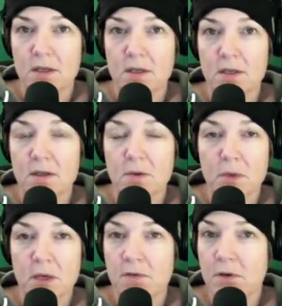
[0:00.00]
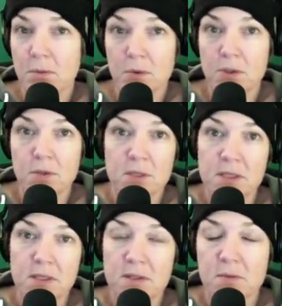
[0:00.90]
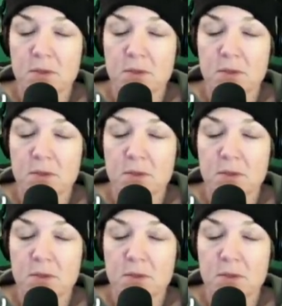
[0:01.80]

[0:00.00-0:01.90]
way of upholding racism.